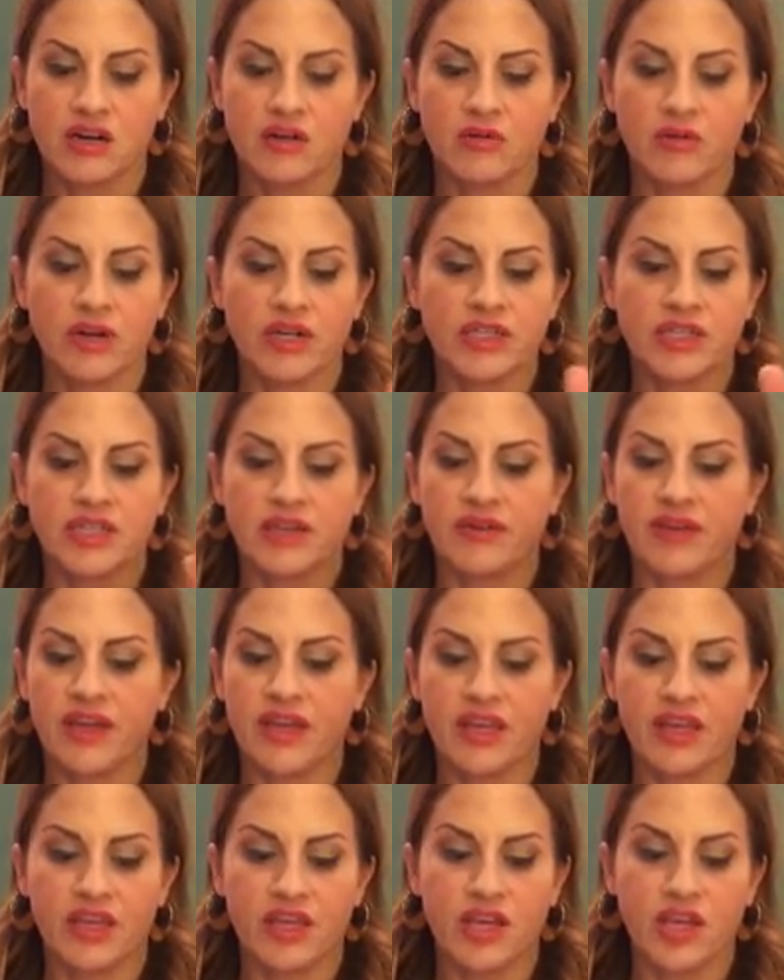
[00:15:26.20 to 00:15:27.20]
we're
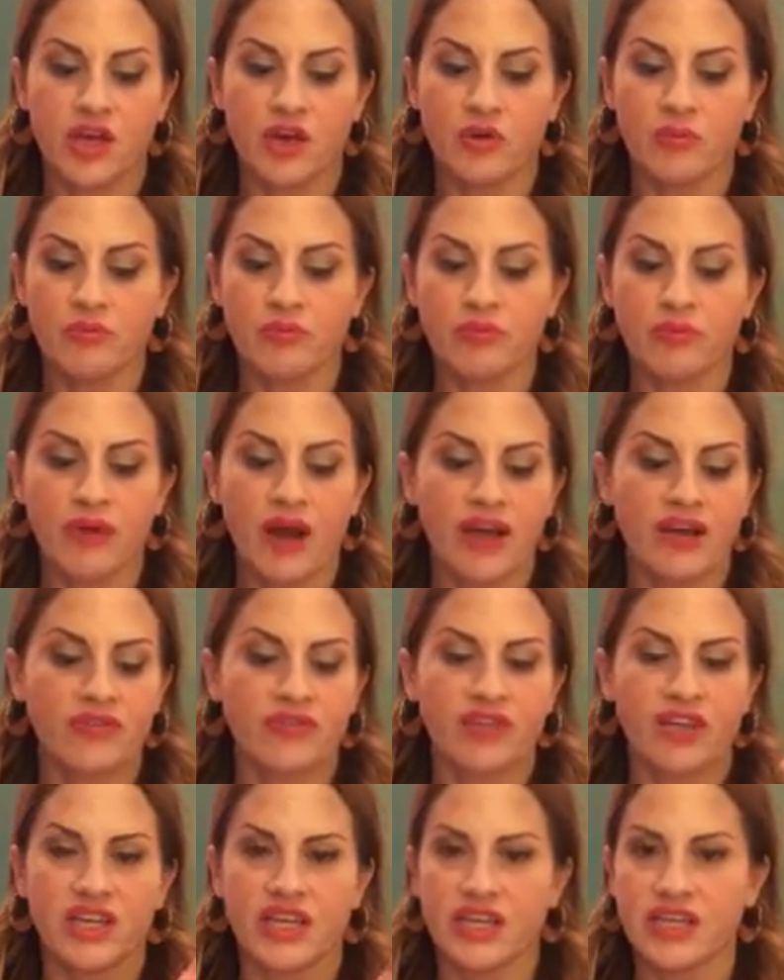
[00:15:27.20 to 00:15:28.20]
doing,
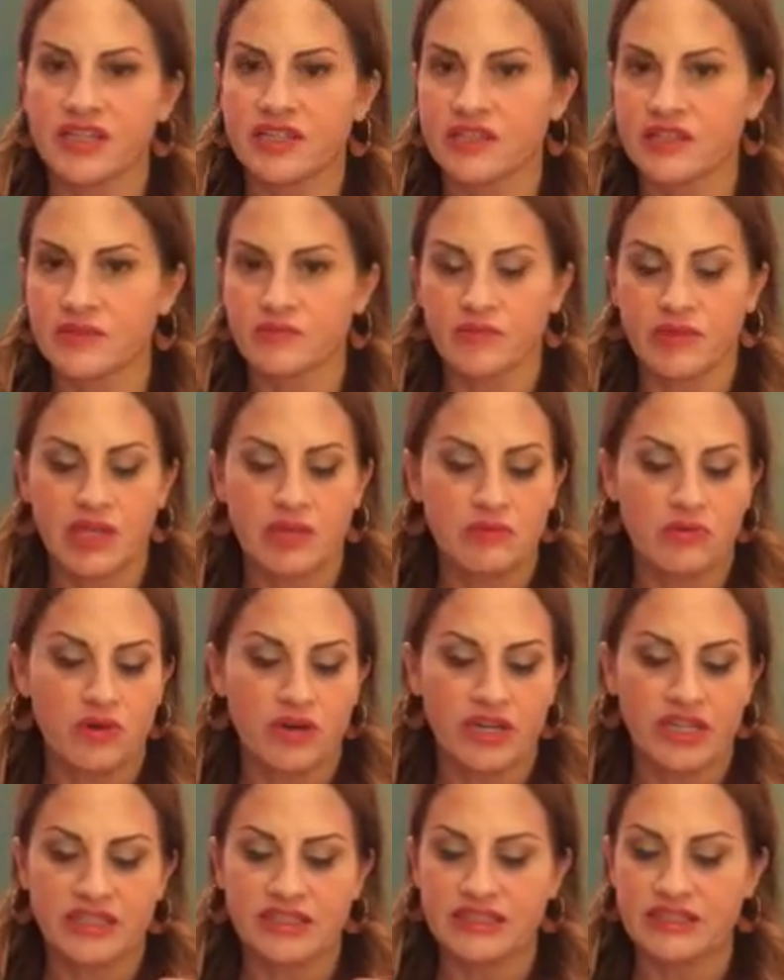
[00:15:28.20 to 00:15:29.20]
breakfast,
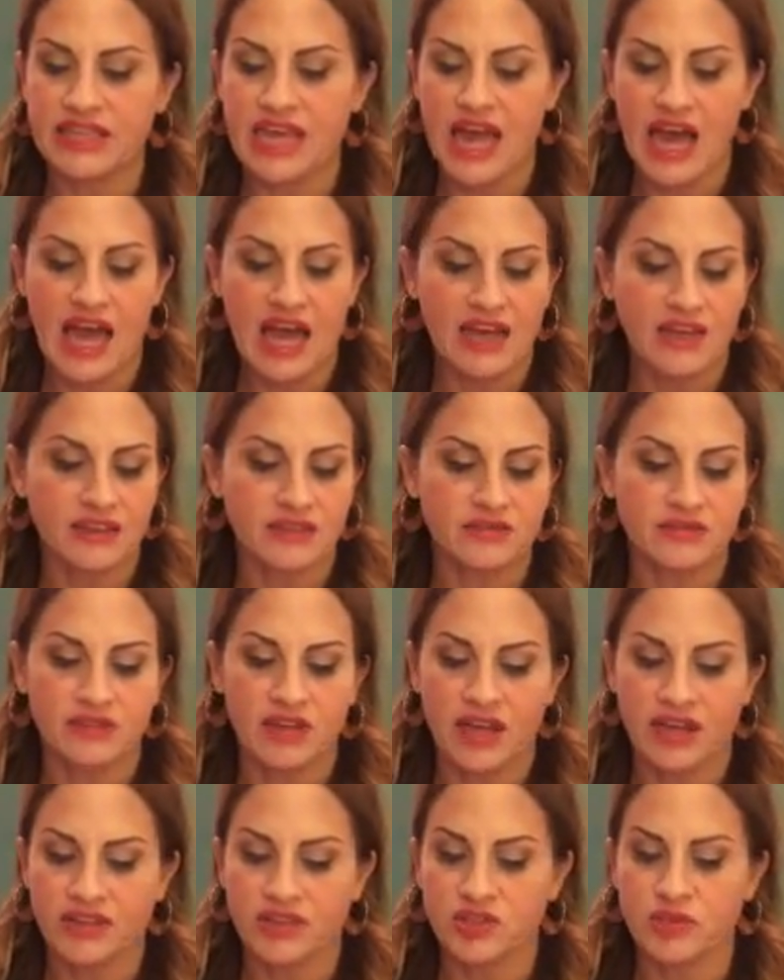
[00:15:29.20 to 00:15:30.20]
mid-morning snack,
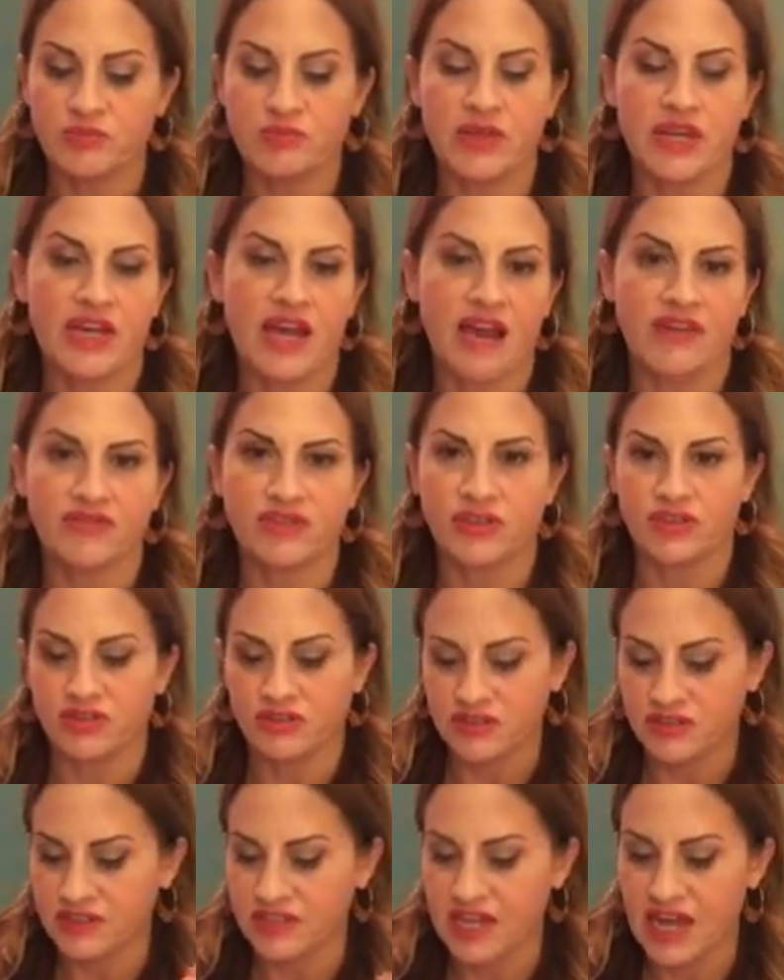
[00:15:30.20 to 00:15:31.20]
lunch,
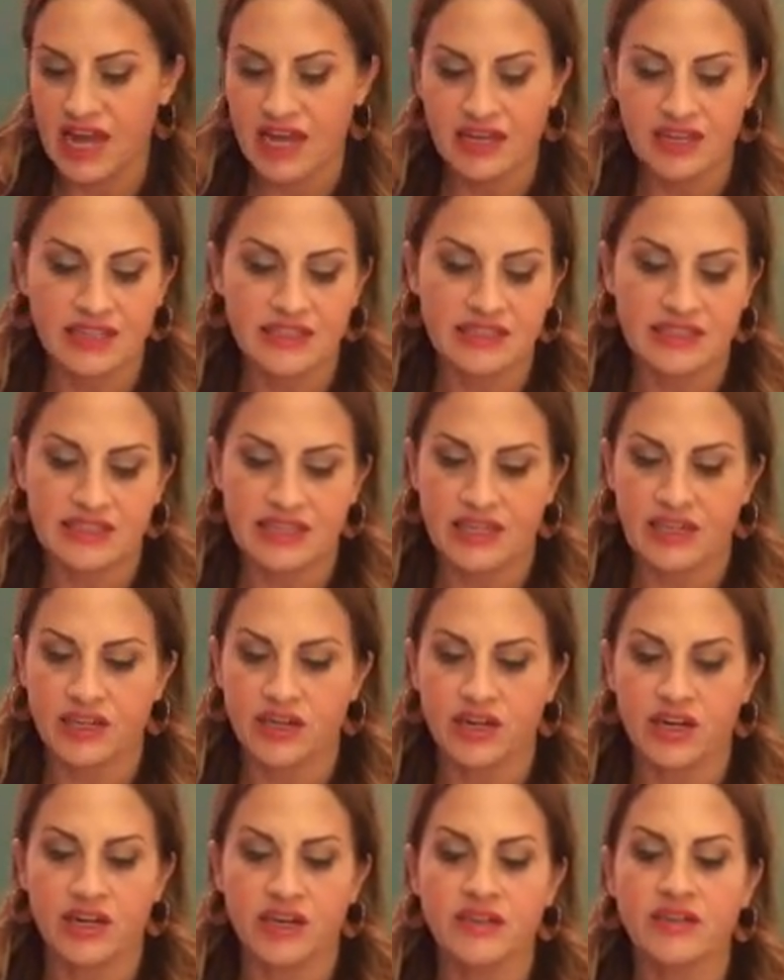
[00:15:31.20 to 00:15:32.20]
mid-afternoon snack,
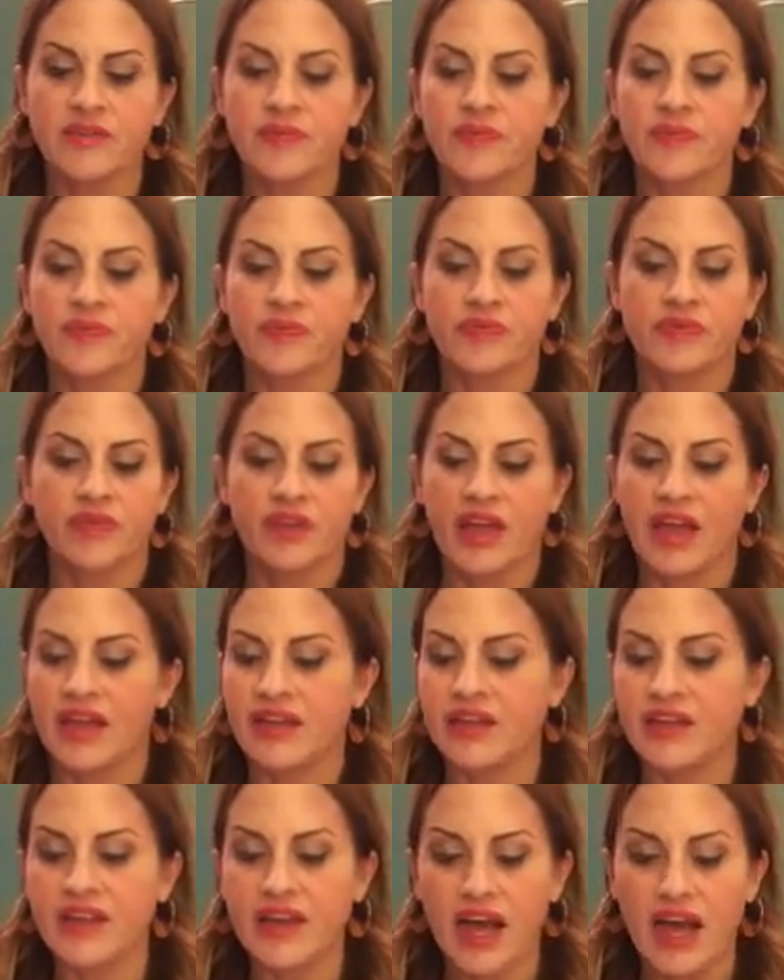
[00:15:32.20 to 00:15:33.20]
dinner,
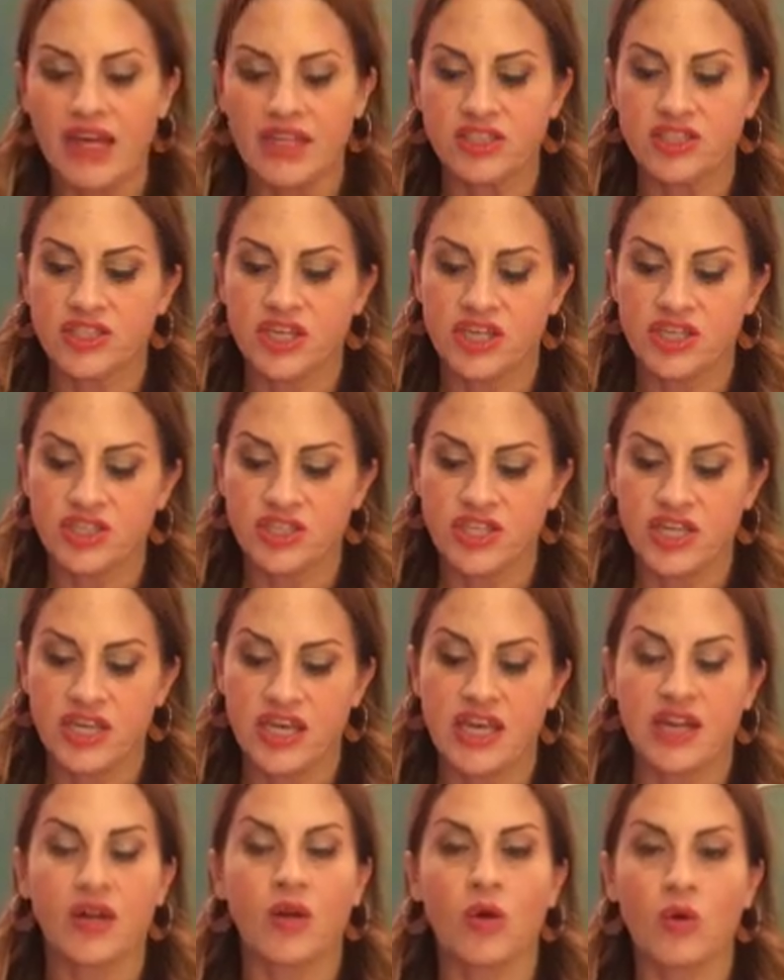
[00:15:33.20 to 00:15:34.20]
and not changing
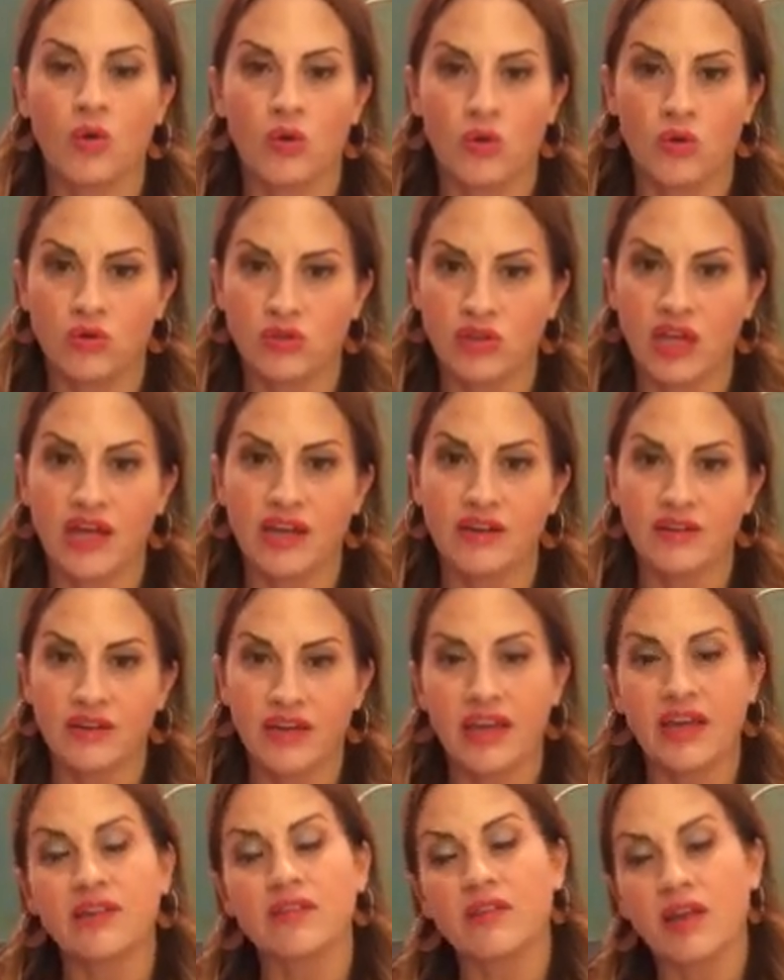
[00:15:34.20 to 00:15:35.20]
it a whole lot.
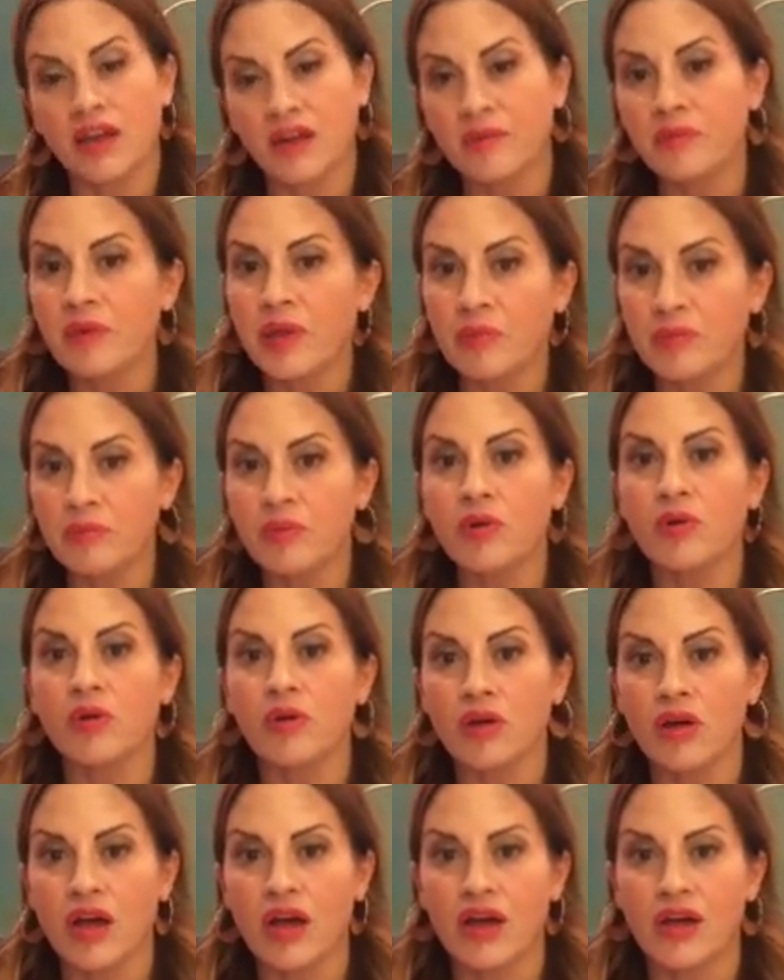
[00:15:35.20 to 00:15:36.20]
Okay, a lot of
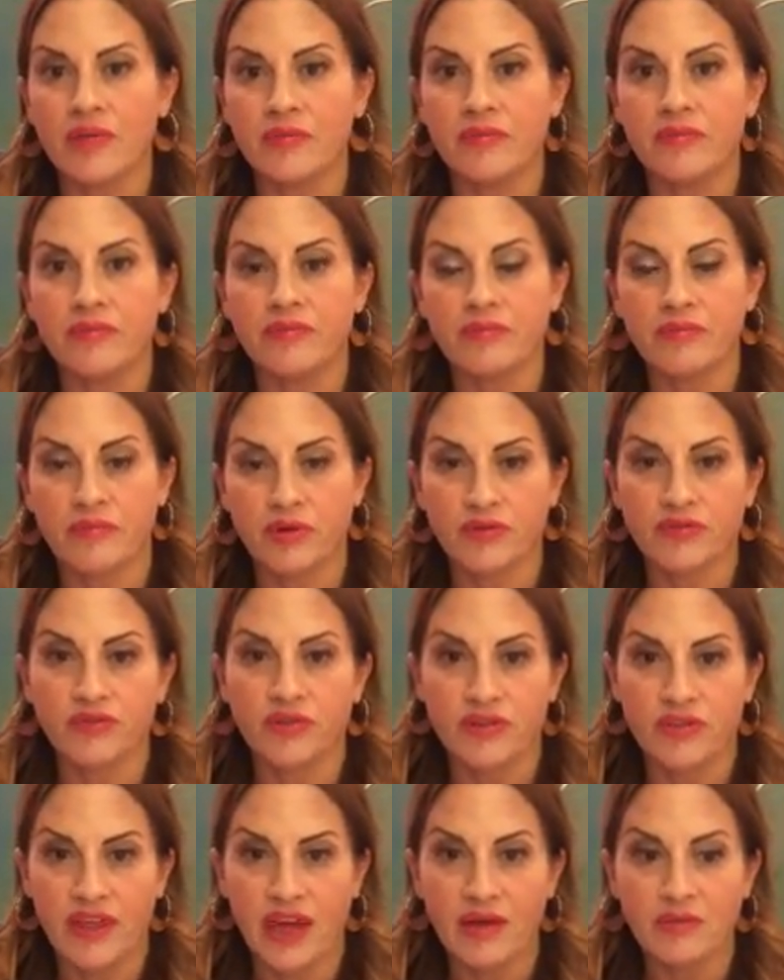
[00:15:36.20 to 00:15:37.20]
people
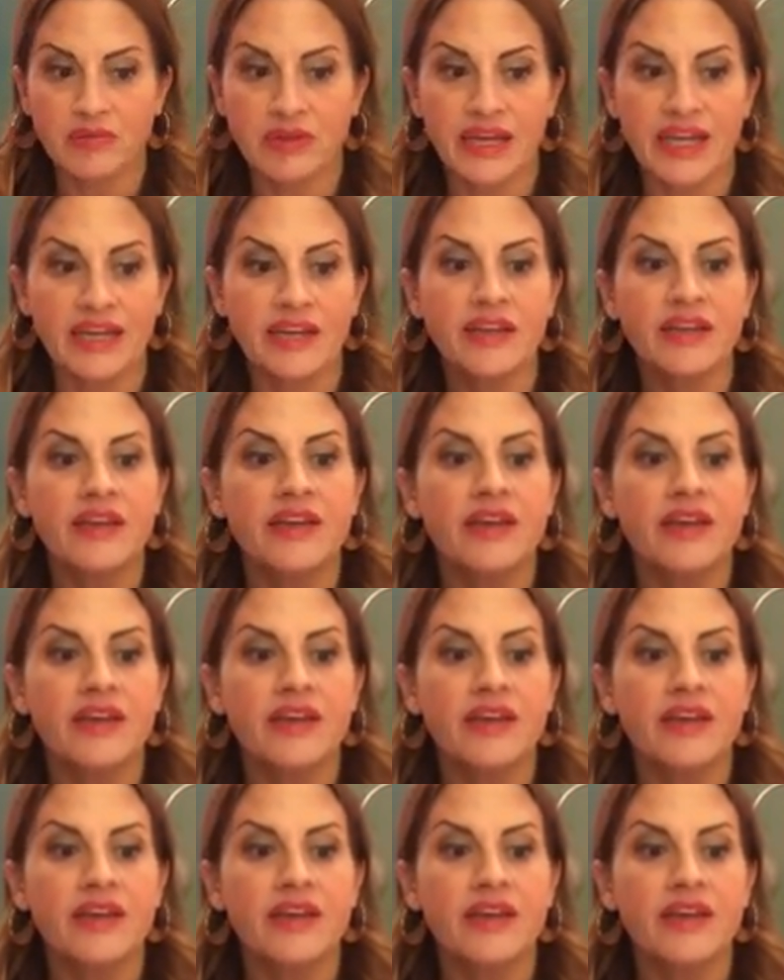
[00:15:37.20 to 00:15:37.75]
prefer that plan.